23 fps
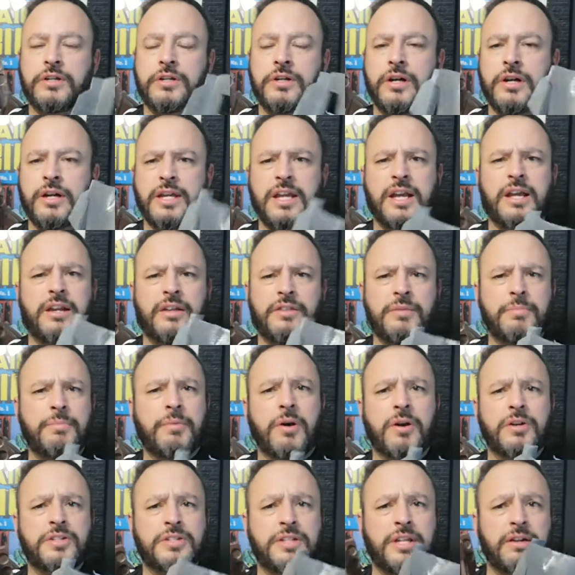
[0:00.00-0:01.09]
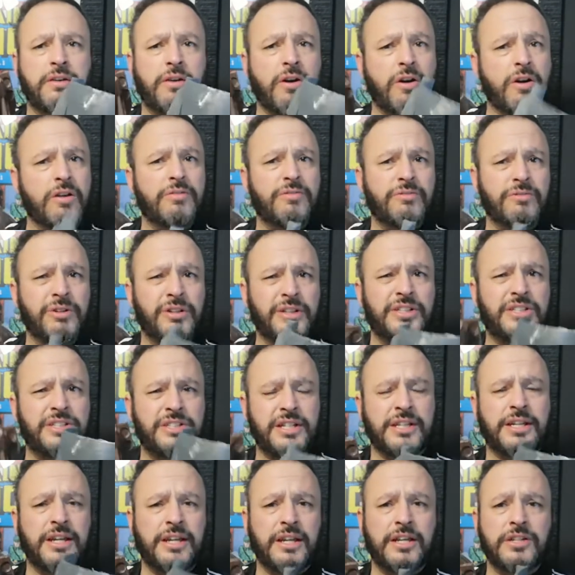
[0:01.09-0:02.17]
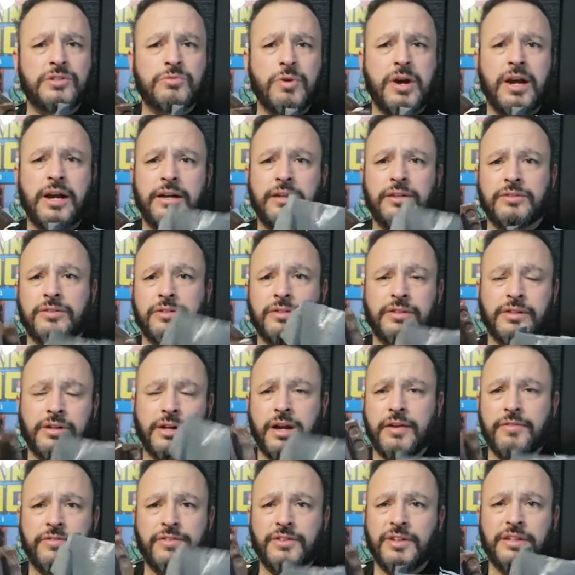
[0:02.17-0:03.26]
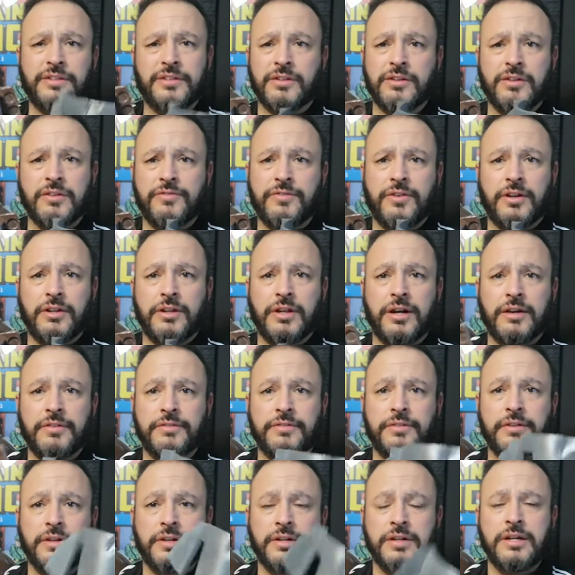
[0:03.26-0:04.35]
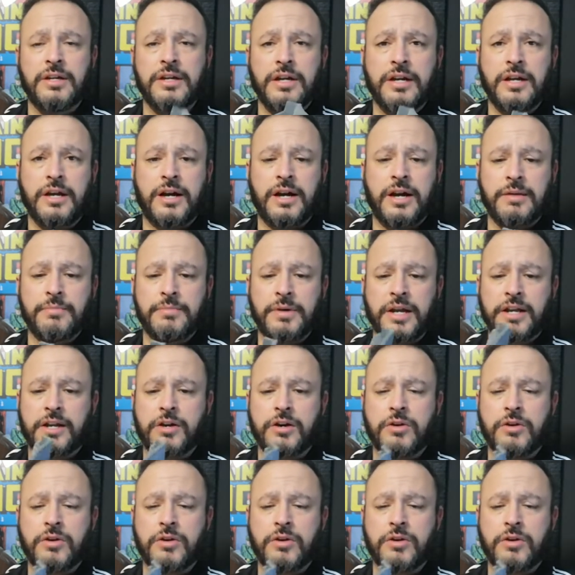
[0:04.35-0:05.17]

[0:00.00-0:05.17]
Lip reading: Again, on the parts that aren't really sticking as well, or I feel like they're going to fall off, I might go